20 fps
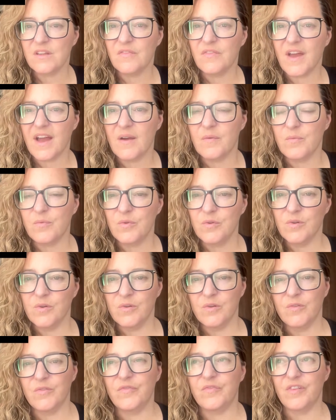that
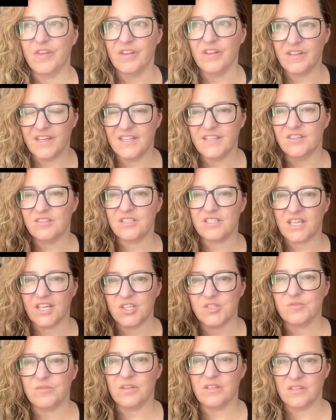will fill in your
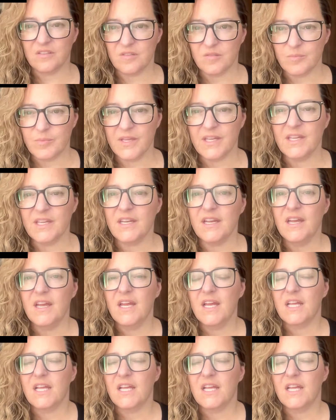schedule a little bit.